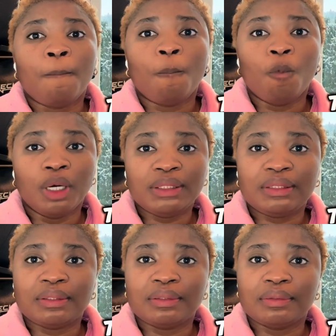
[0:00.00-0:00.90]
what
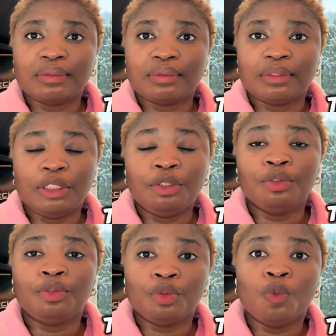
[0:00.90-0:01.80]
did
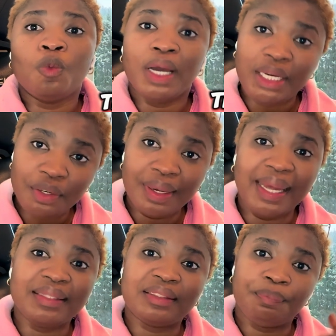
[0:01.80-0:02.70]
you do when you
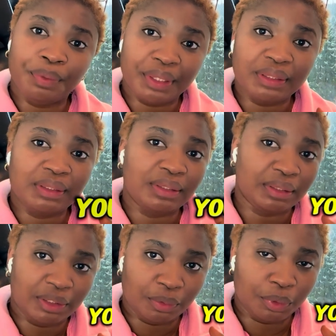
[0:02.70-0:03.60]
experience this
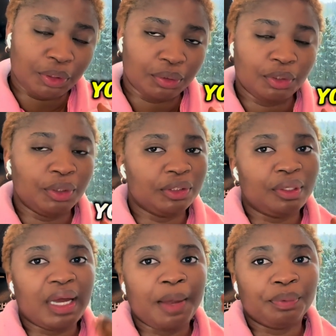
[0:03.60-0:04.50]
situation? So it's
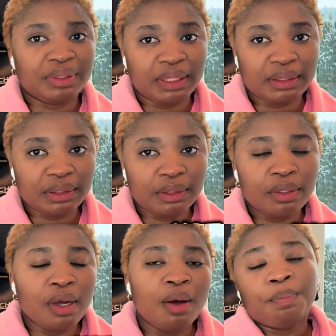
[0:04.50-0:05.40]
not
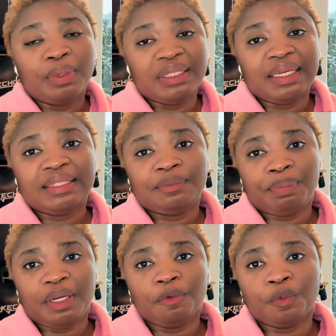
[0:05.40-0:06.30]
hypothetical, but they
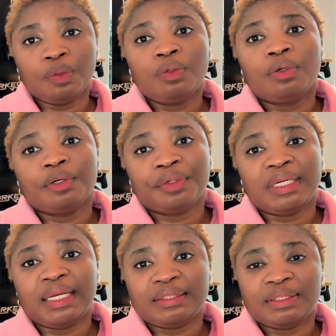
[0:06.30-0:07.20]
expect real concrete
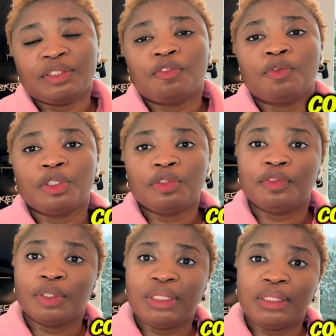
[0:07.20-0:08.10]
answers of what
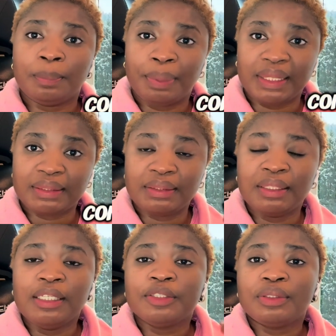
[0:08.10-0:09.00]
you've done in the past.
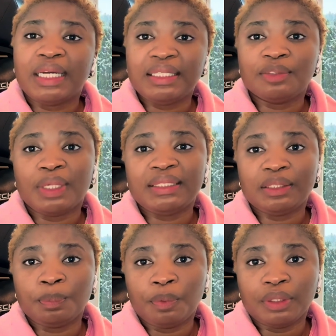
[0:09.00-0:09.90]
So that is why it's
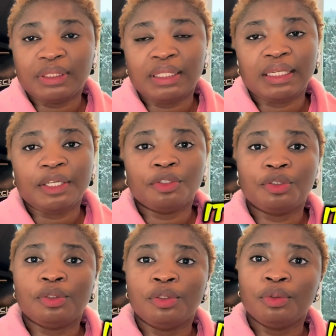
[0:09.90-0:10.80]
important that you
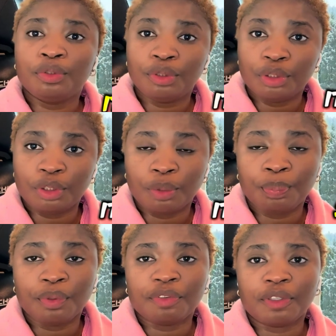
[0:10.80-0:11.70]
should look through the
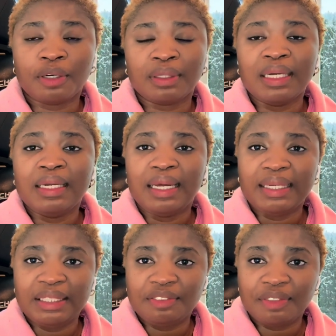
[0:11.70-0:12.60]
job profile,
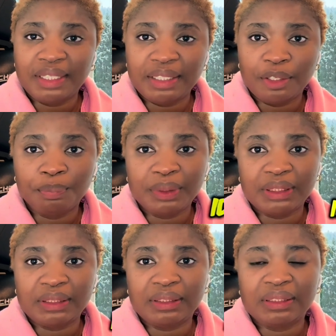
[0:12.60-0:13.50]
identify the
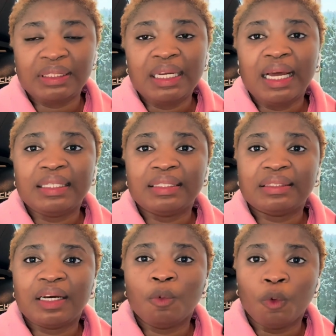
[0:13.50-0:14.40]
competencies, and then
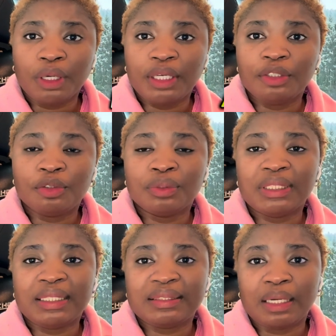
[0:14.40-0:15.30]
start working through
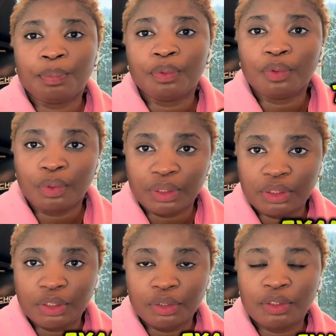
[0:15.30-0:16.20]
the example
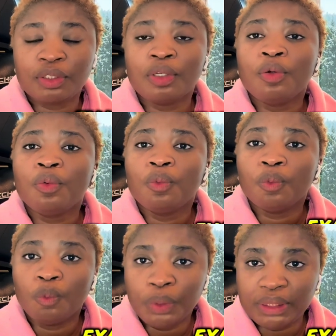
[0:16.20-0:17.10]
questions
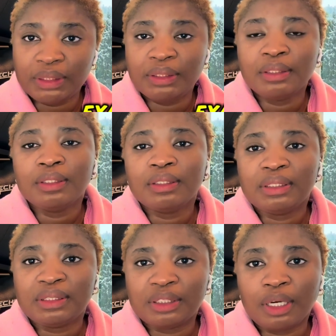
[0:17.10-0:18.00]
with
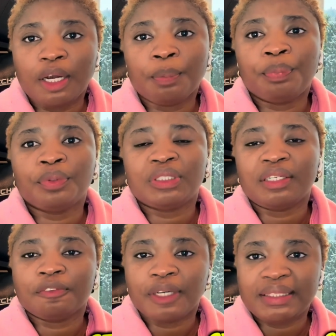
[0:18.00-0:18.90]
the STAR approach
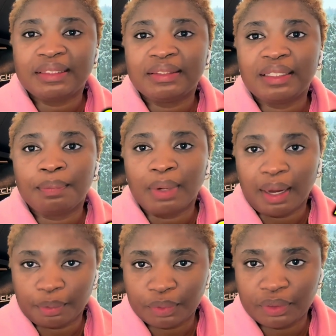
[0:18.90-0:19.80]
and writing them
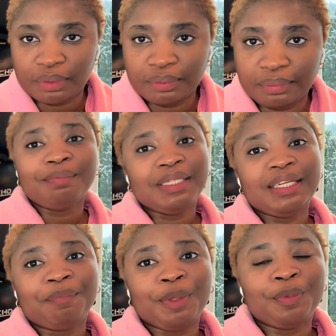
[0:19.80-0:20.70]
out. Something
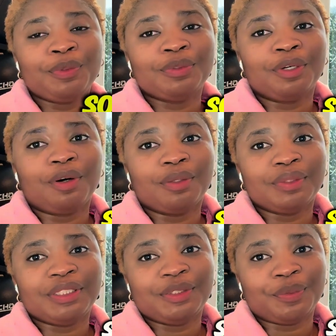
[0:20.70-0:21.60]
that people do not
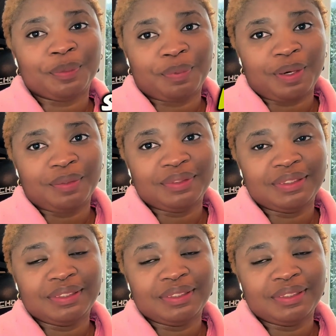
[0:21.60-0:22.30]
always know about